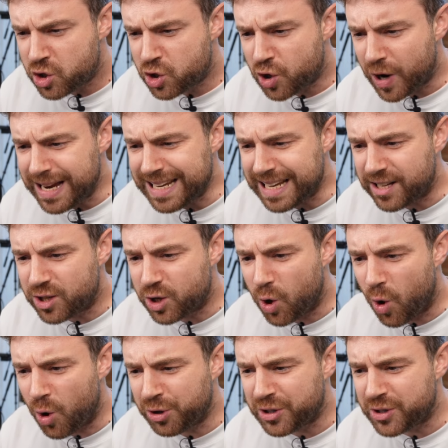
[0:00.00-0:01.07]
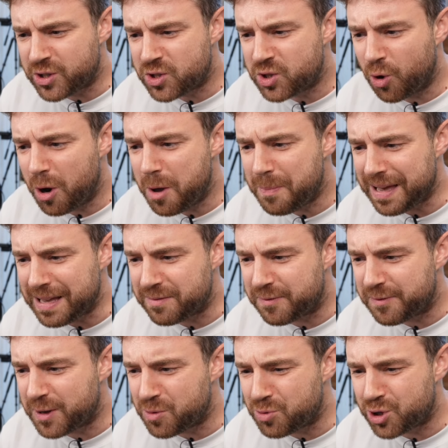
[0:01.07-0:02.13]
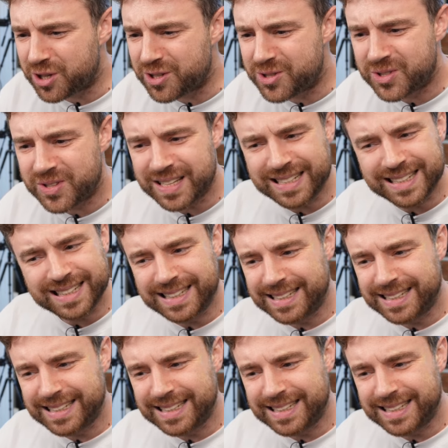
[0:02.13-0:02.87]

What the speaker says: Trading corn and soybean futures.